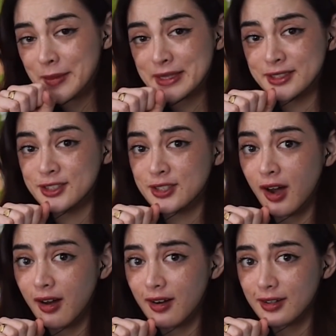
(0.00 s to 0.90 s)
is
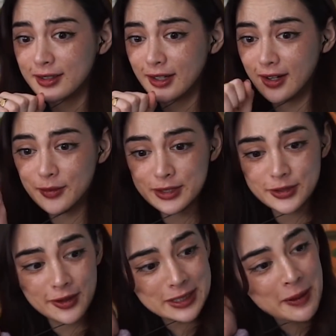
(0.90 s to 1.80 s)
dark. I was
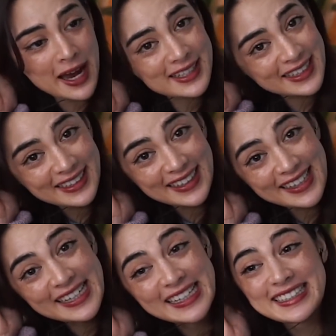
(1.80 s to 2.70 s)
not expecting
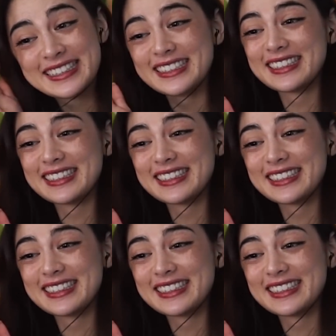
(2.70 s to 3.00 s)
this.